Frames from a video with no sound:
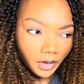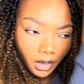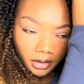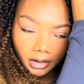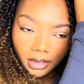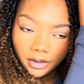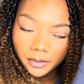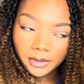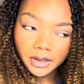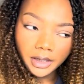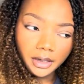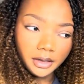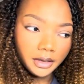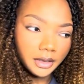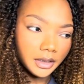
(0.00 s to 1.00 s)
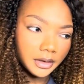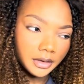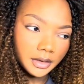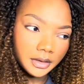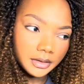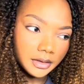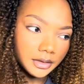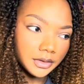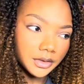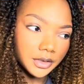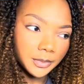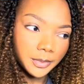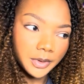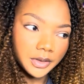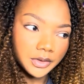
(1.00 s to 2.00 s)
I think with hair like this, it's
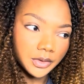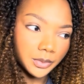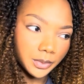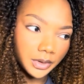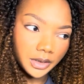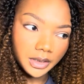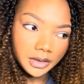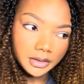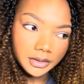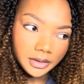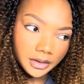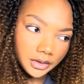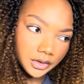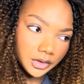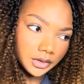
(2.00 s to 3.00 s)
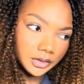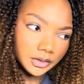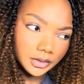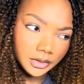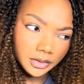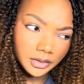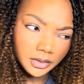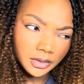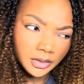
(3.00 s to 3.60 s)
just best to work in sections.